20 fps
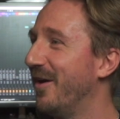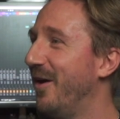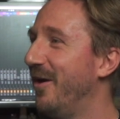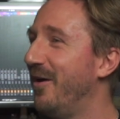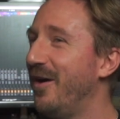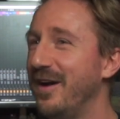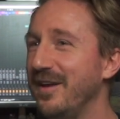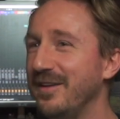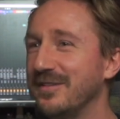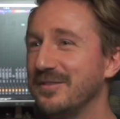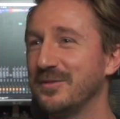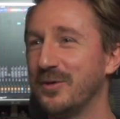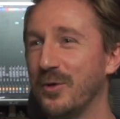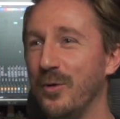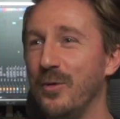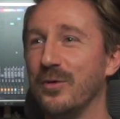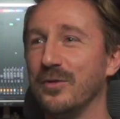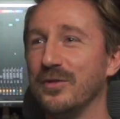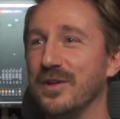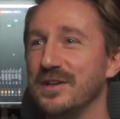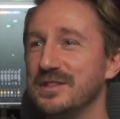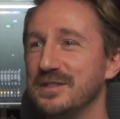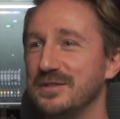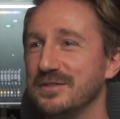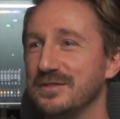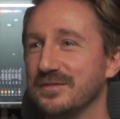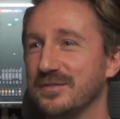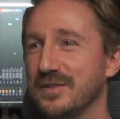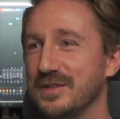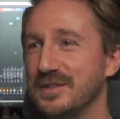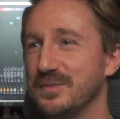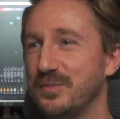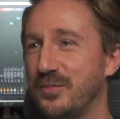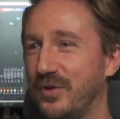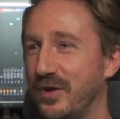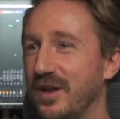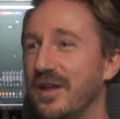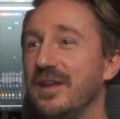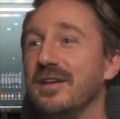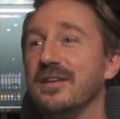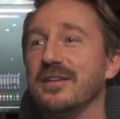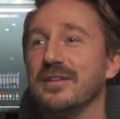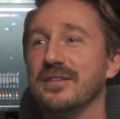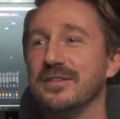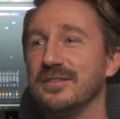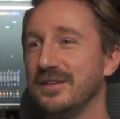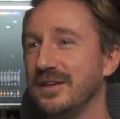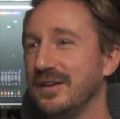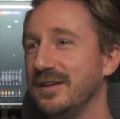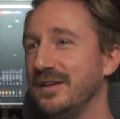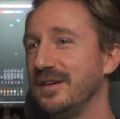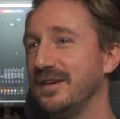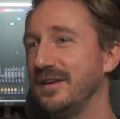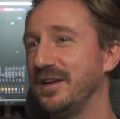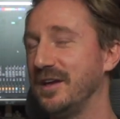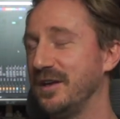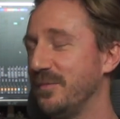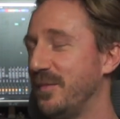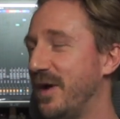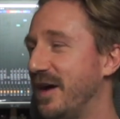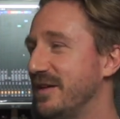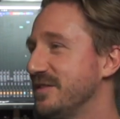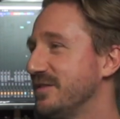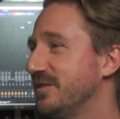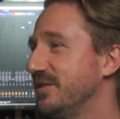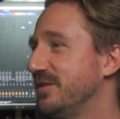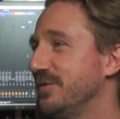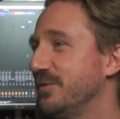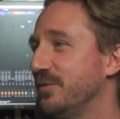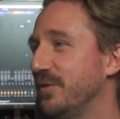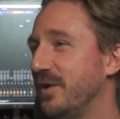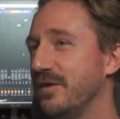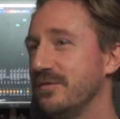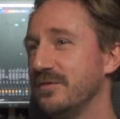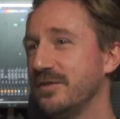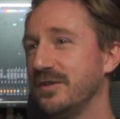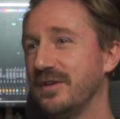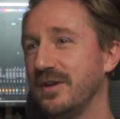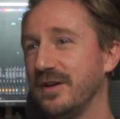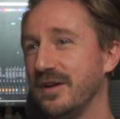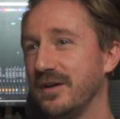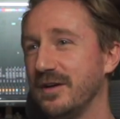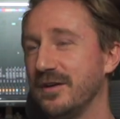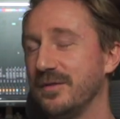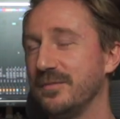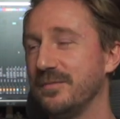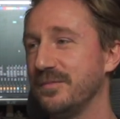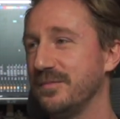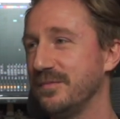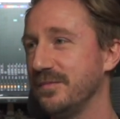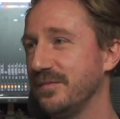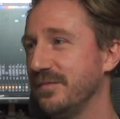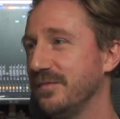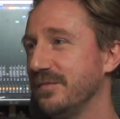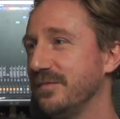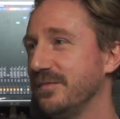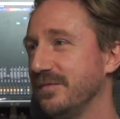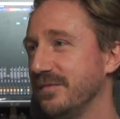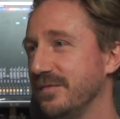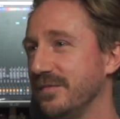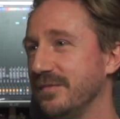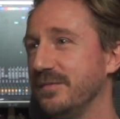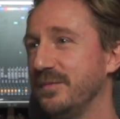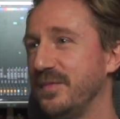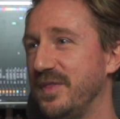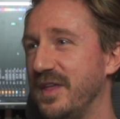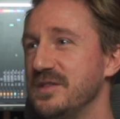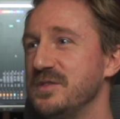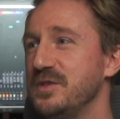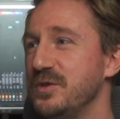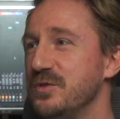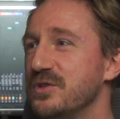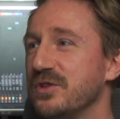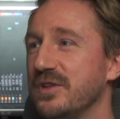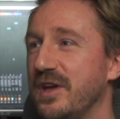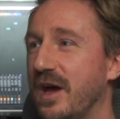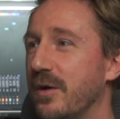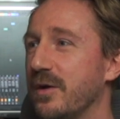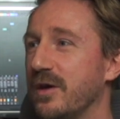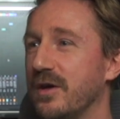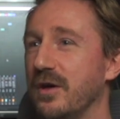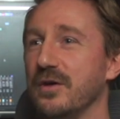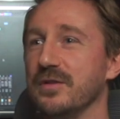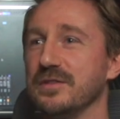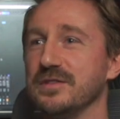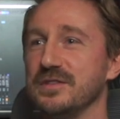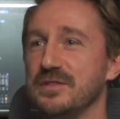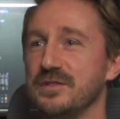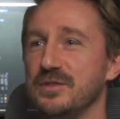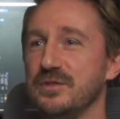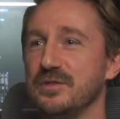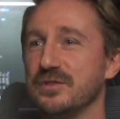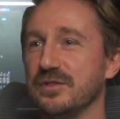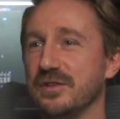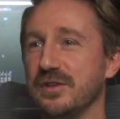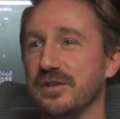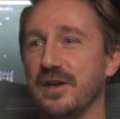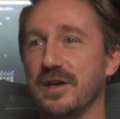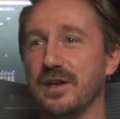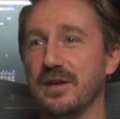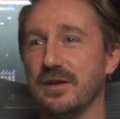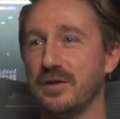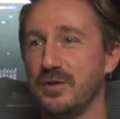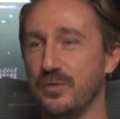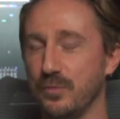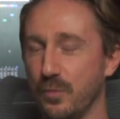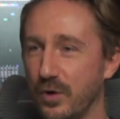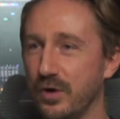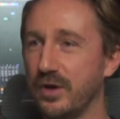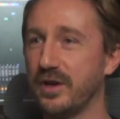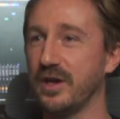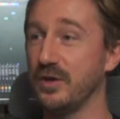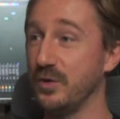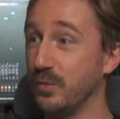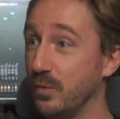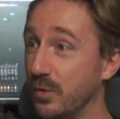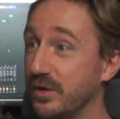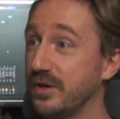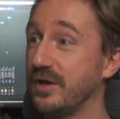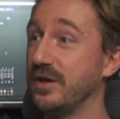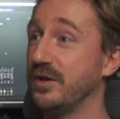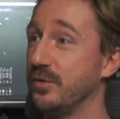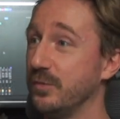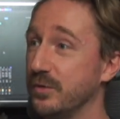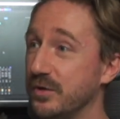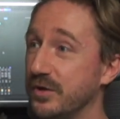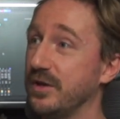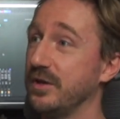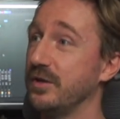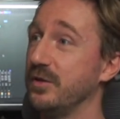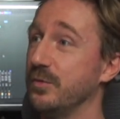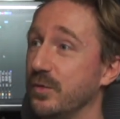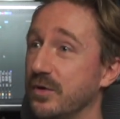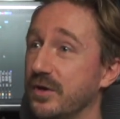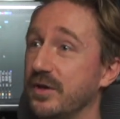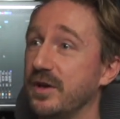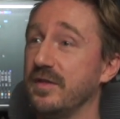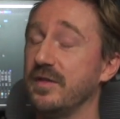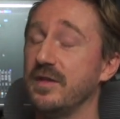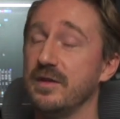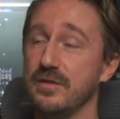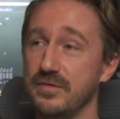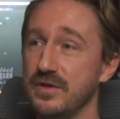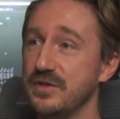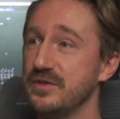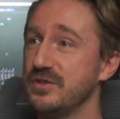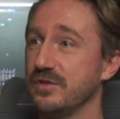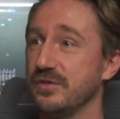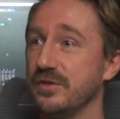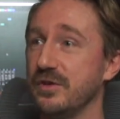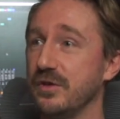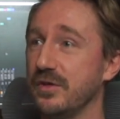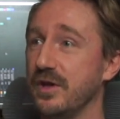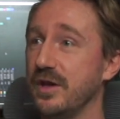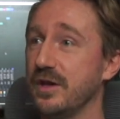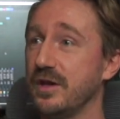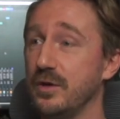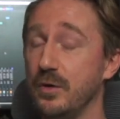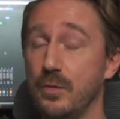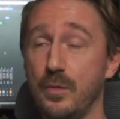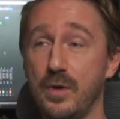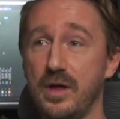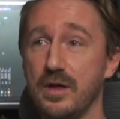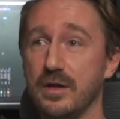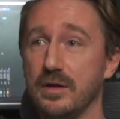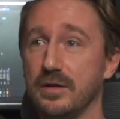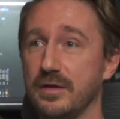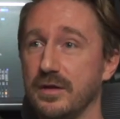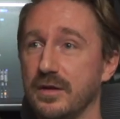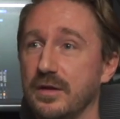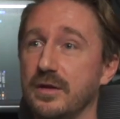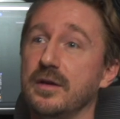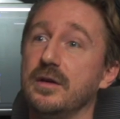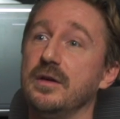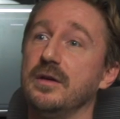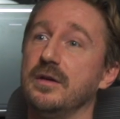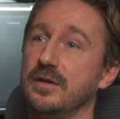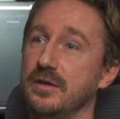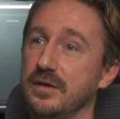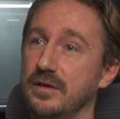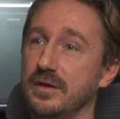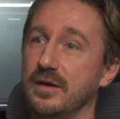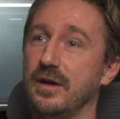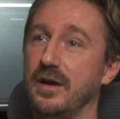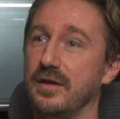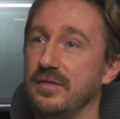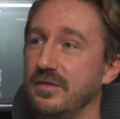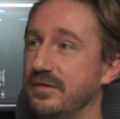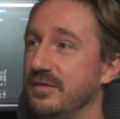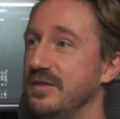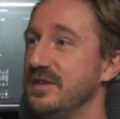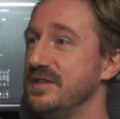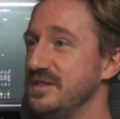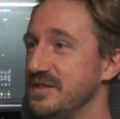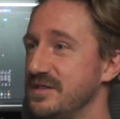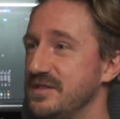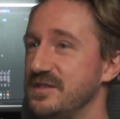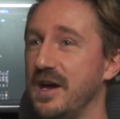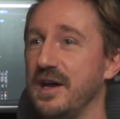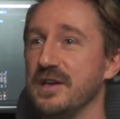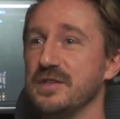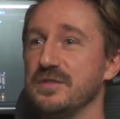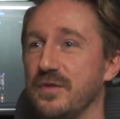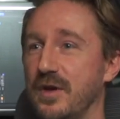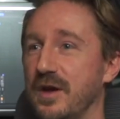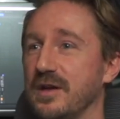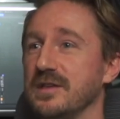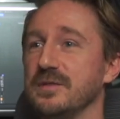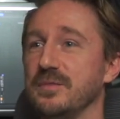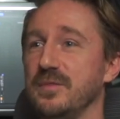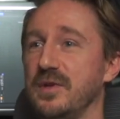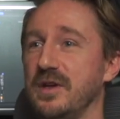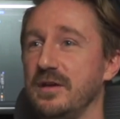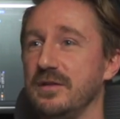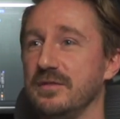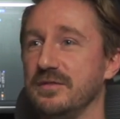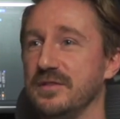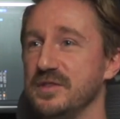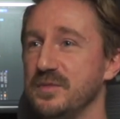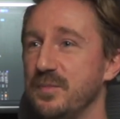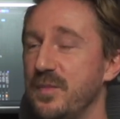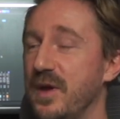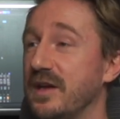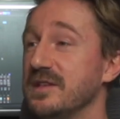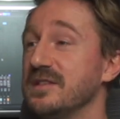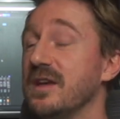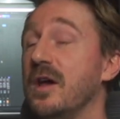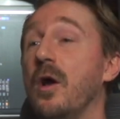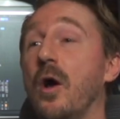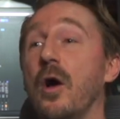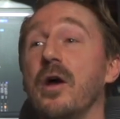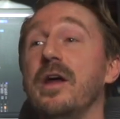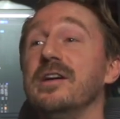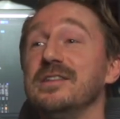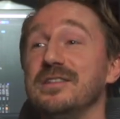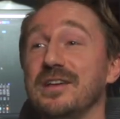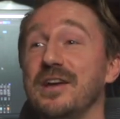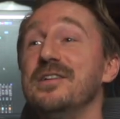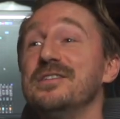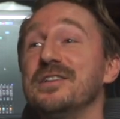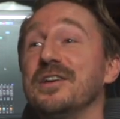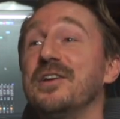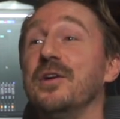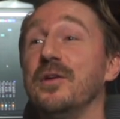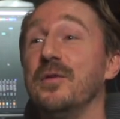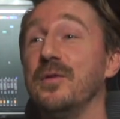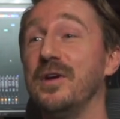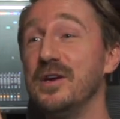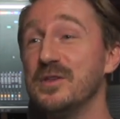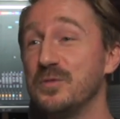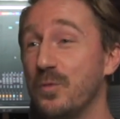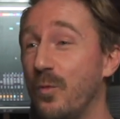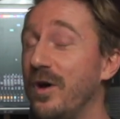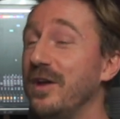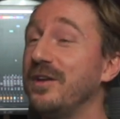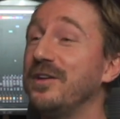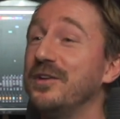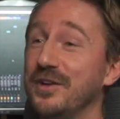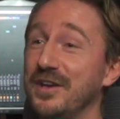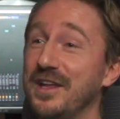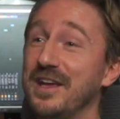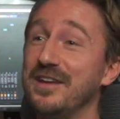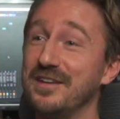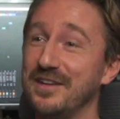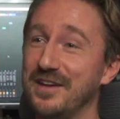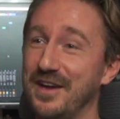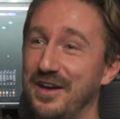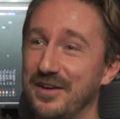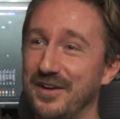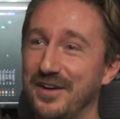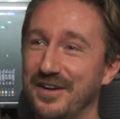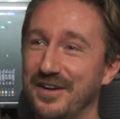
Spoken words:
All right. Cool. Let's print it and get it mastered or whatever. That's usually how it goes. It's usually like you work and you work and you work and you work, and then eventually you're like, you know what? This is satisfying to me. This makes here's one good indicator.